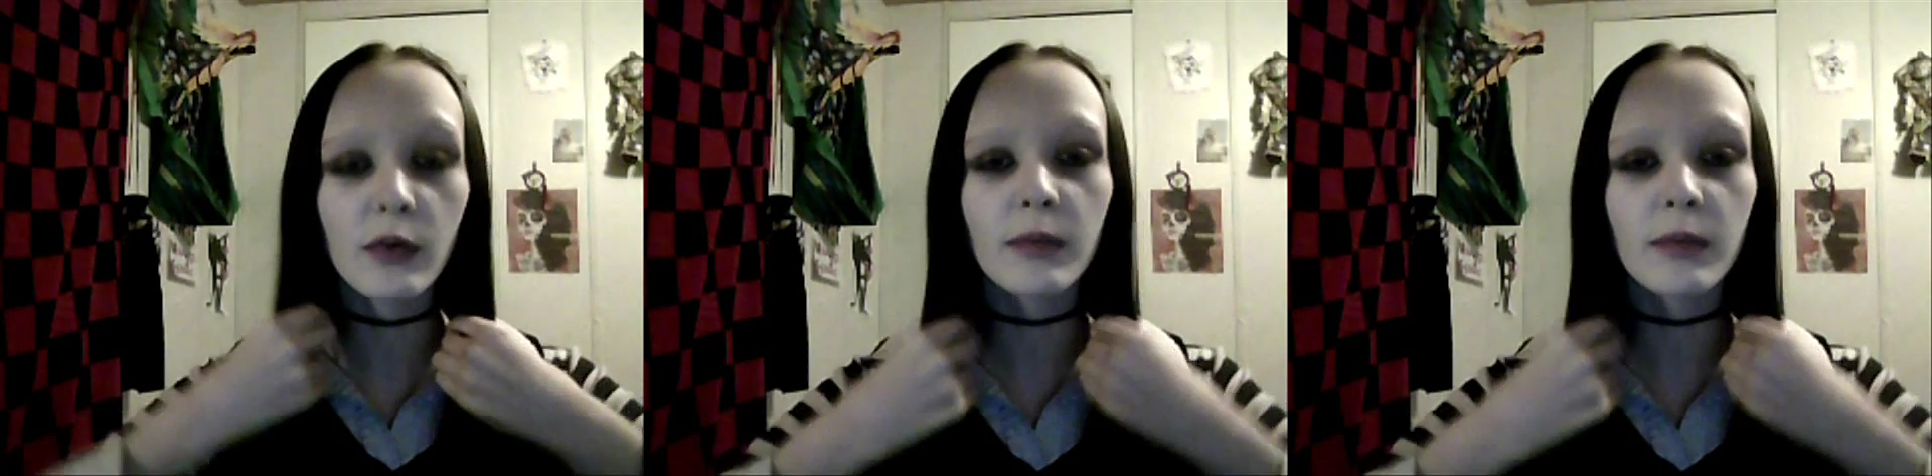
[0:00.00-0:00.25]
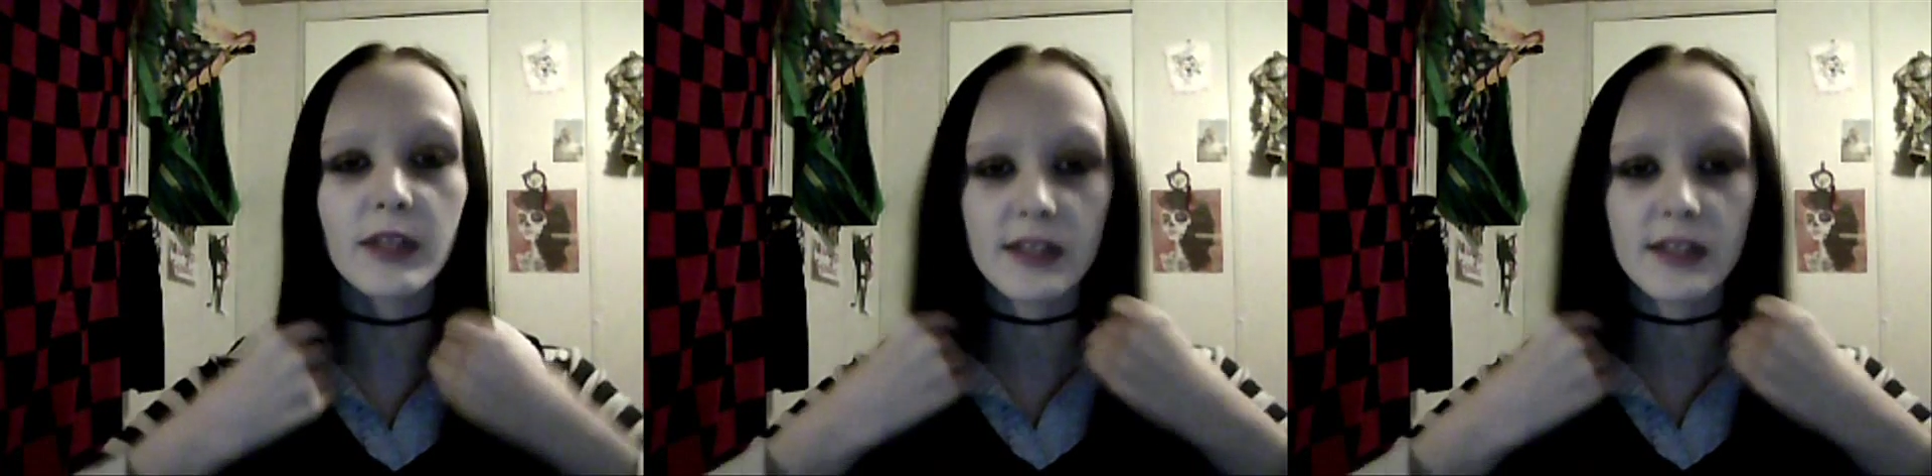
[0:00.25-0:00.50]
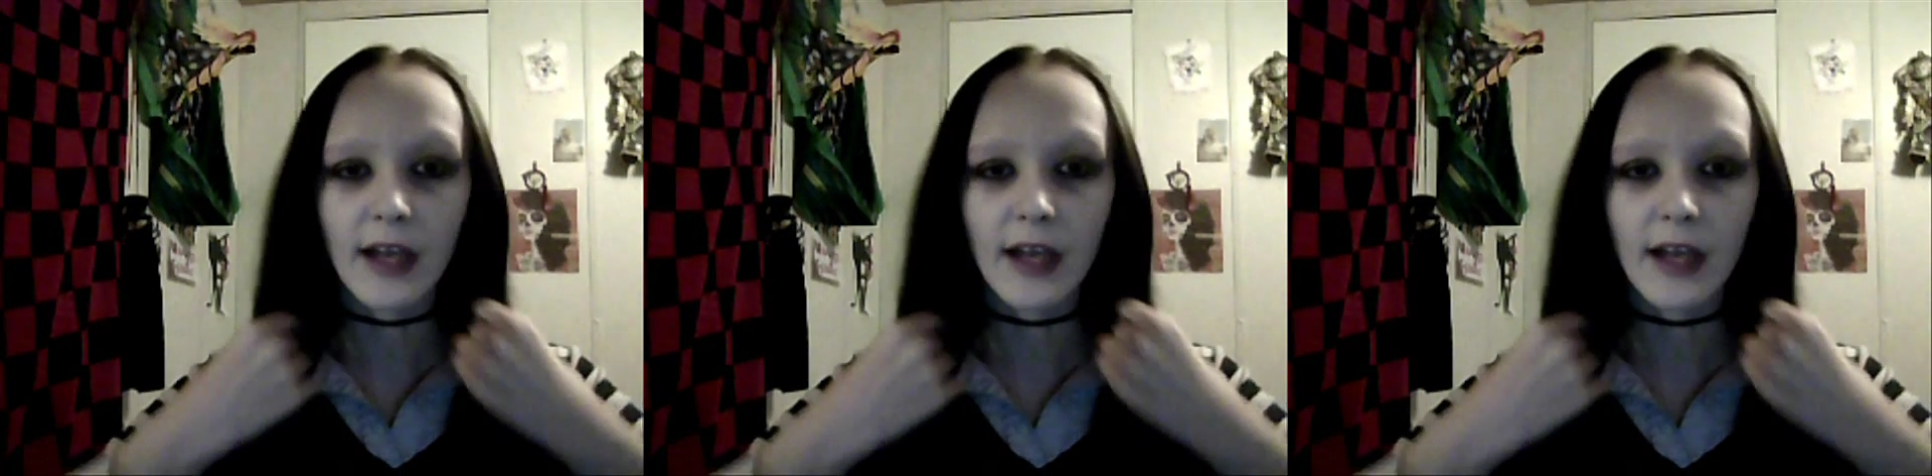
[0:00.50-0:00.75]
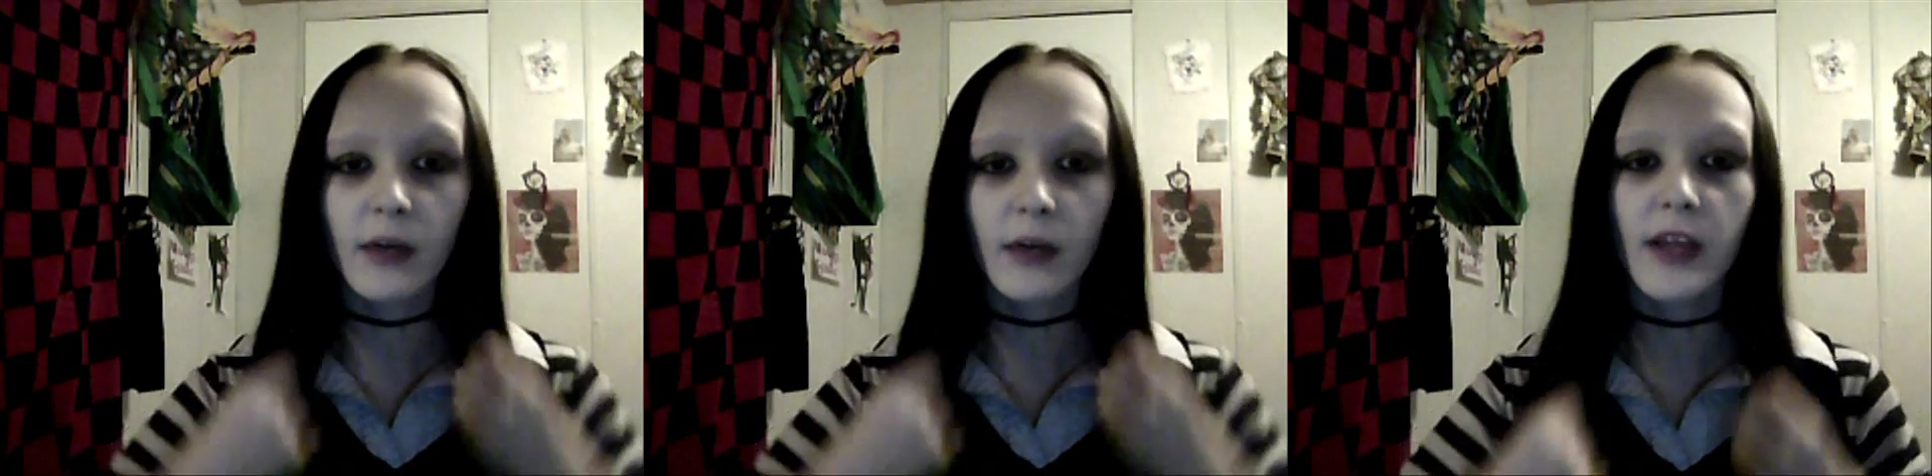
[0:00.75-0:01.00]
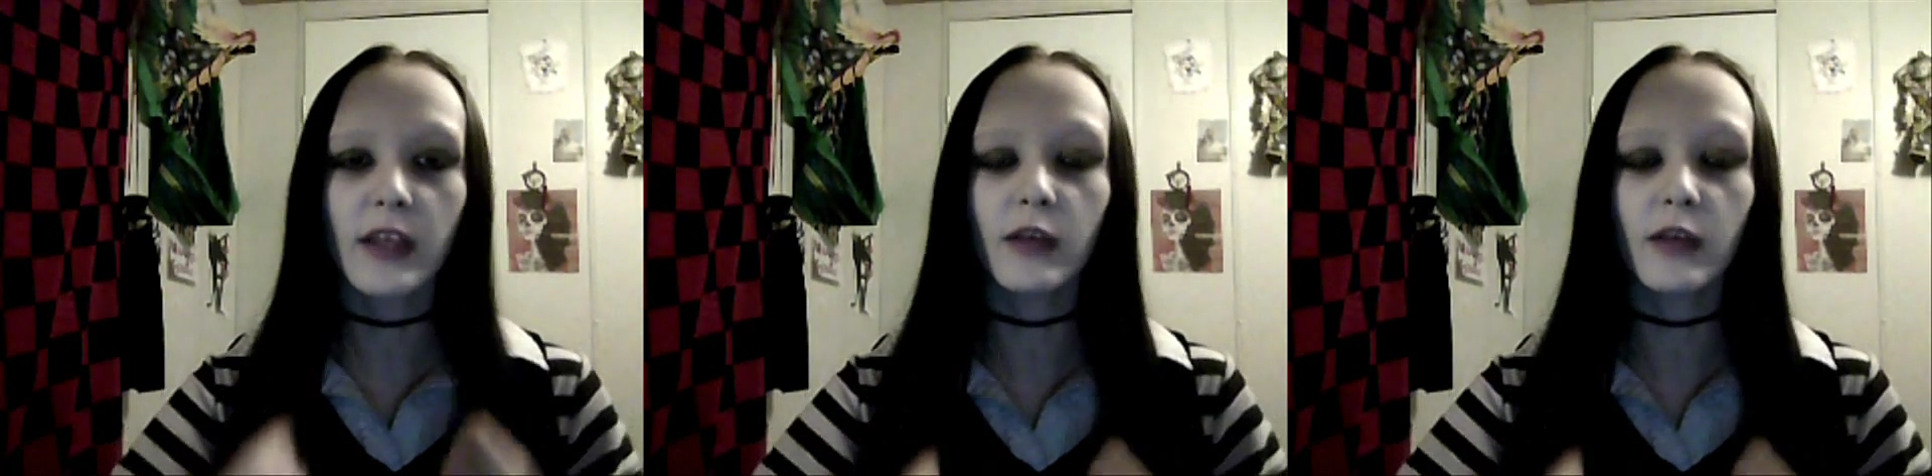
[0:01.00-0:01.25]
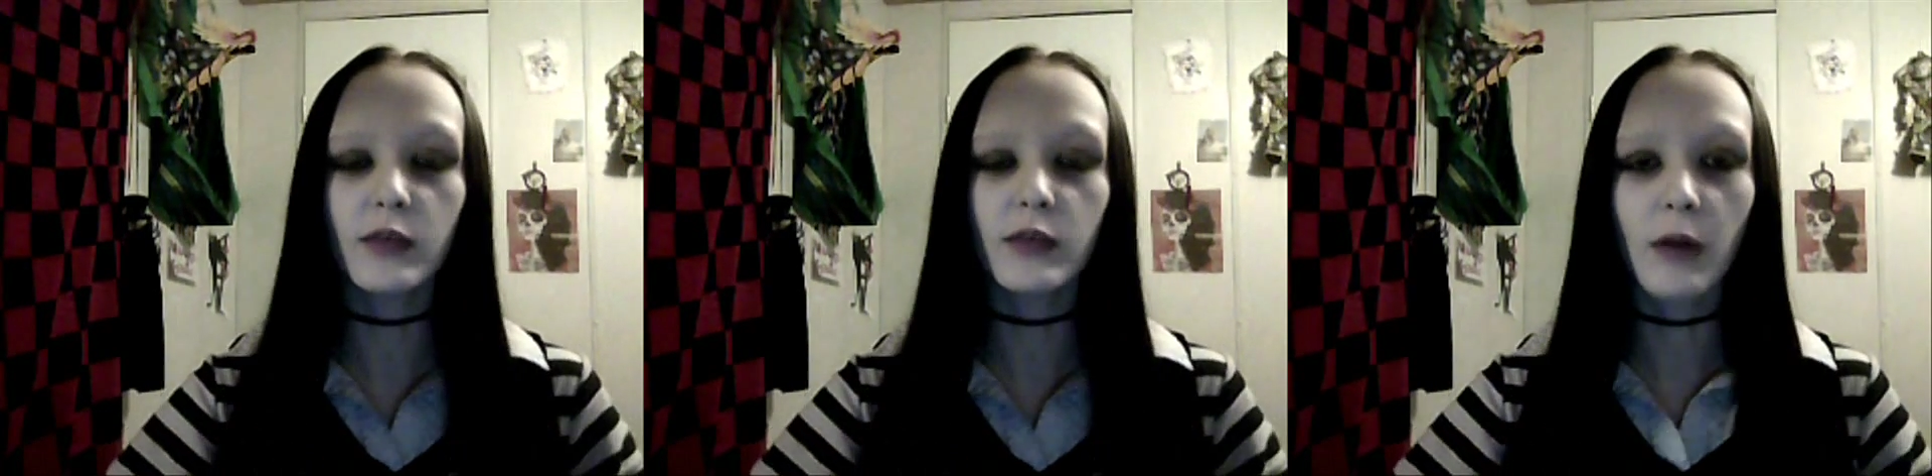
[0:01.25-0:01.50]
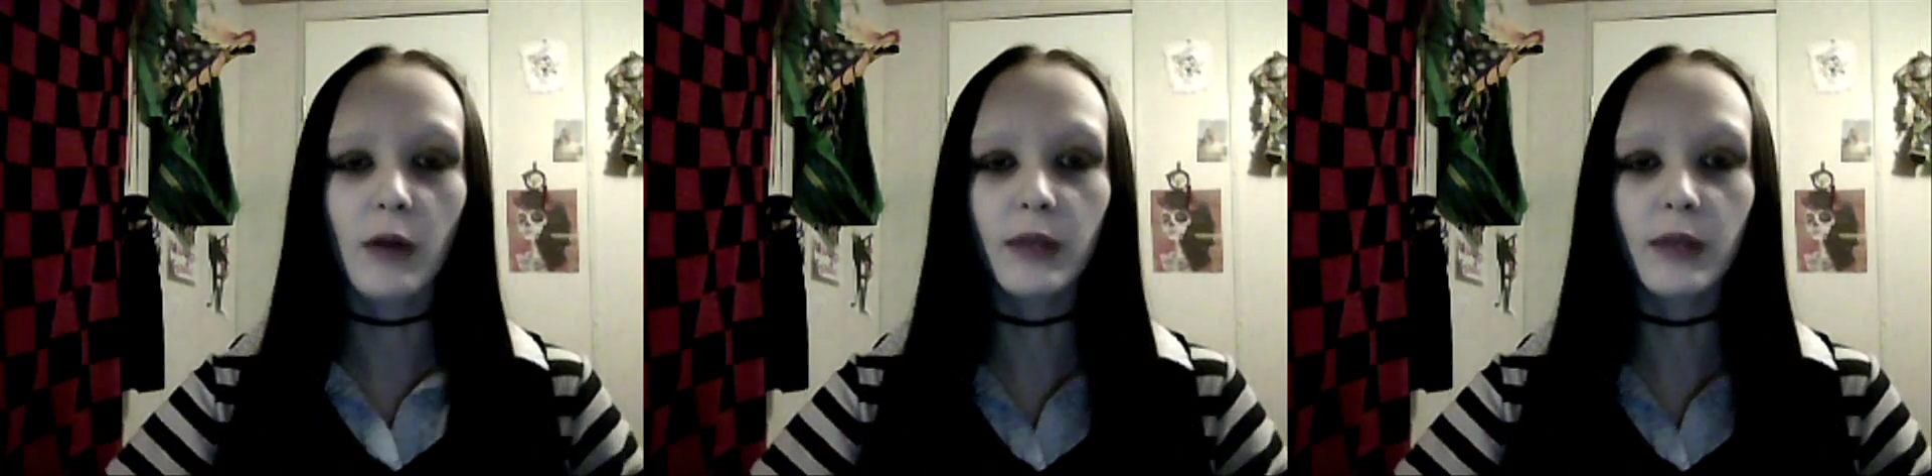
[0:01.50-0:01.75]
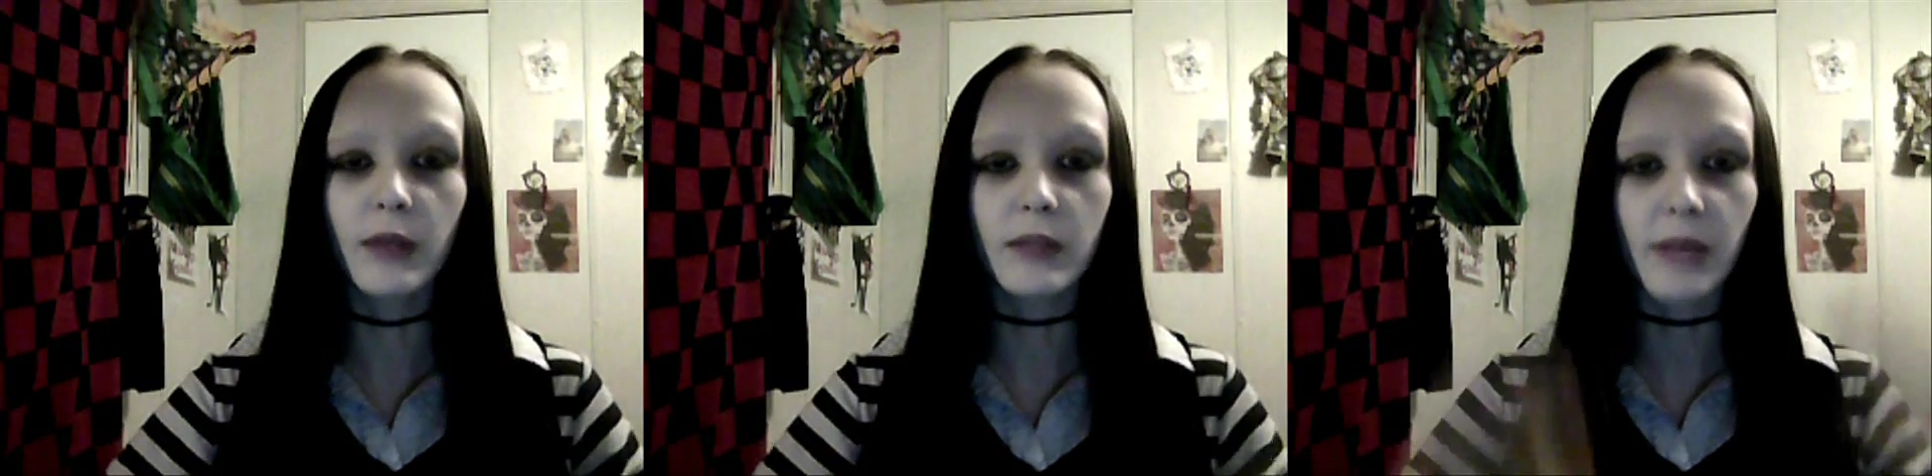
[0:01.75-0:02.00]
but the second one I think was probably
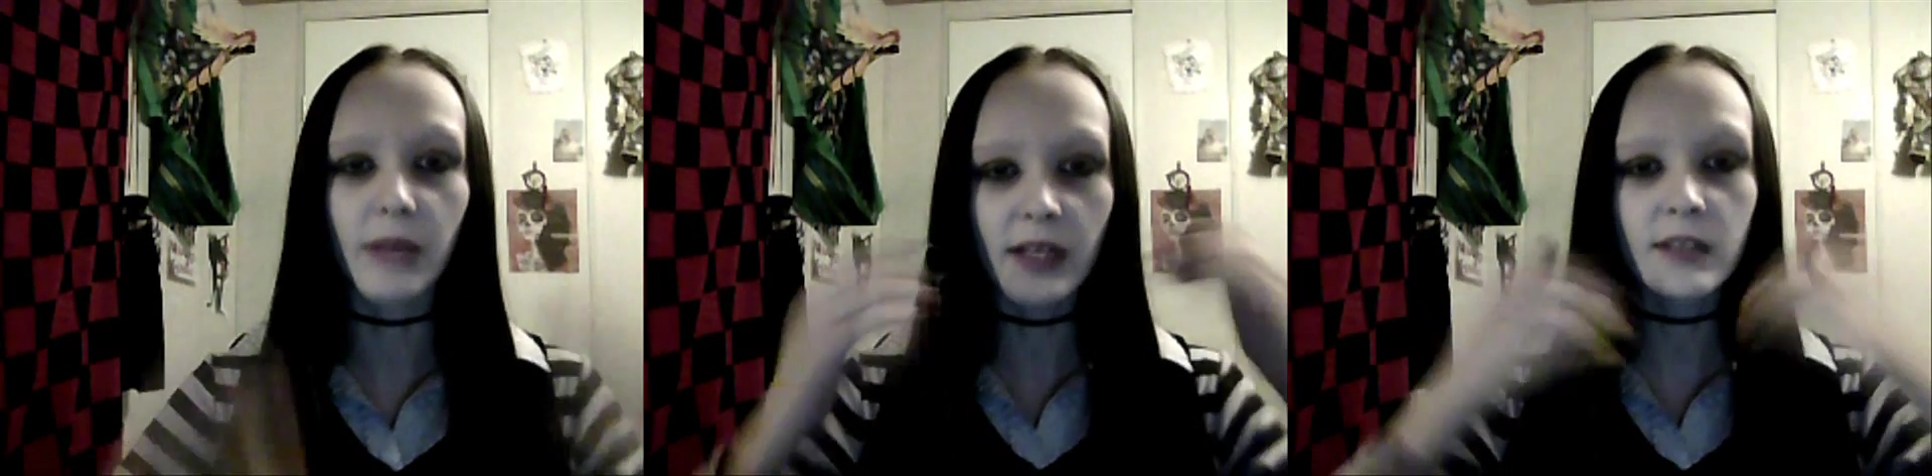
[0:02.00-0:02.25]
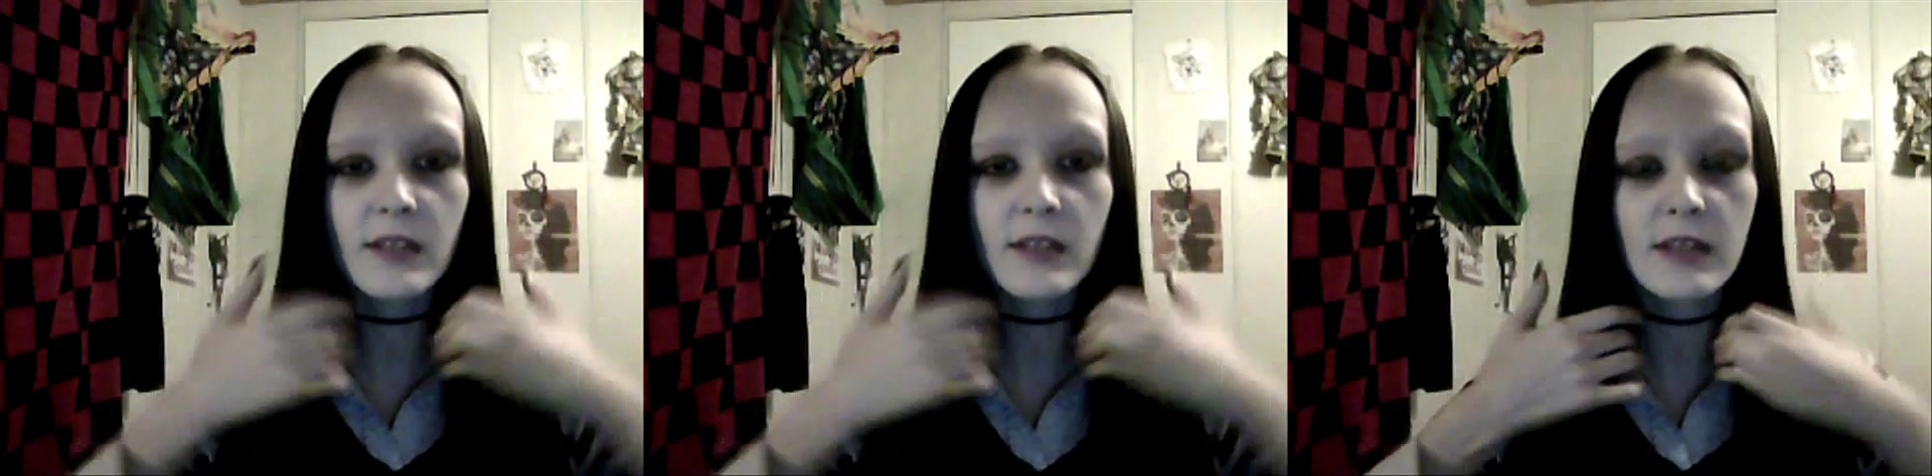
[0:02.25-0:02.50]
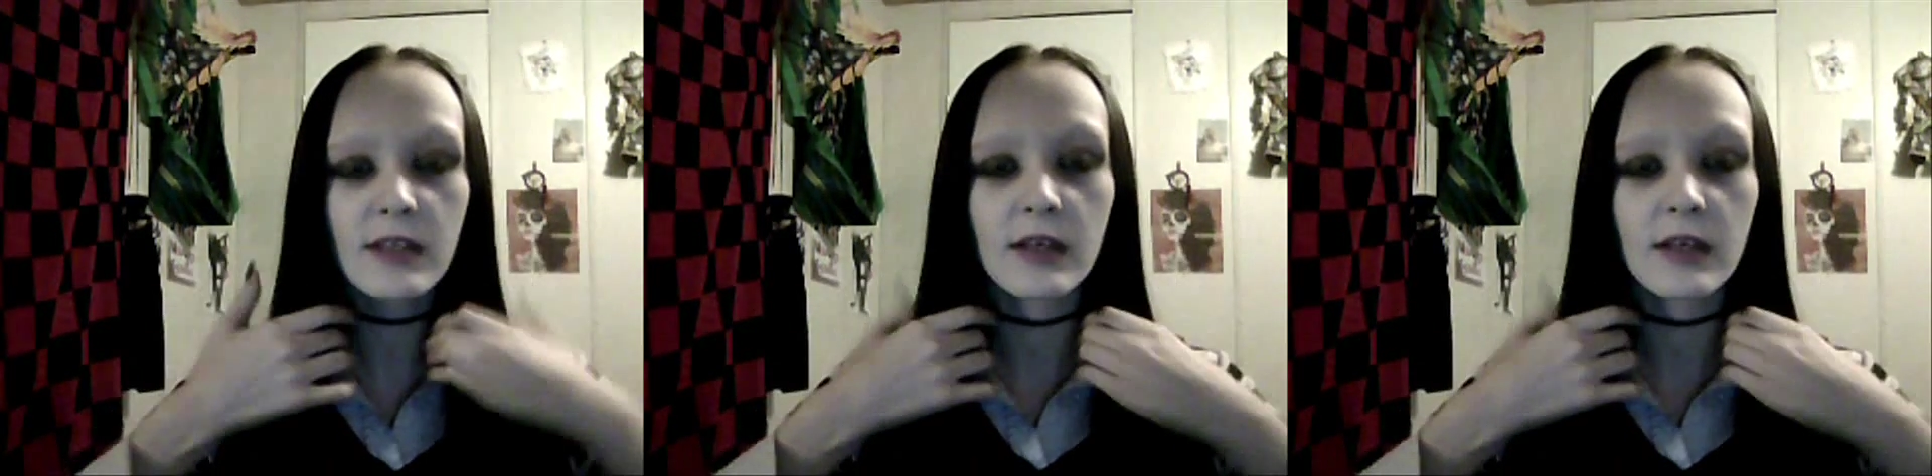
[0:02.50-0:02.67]
the best.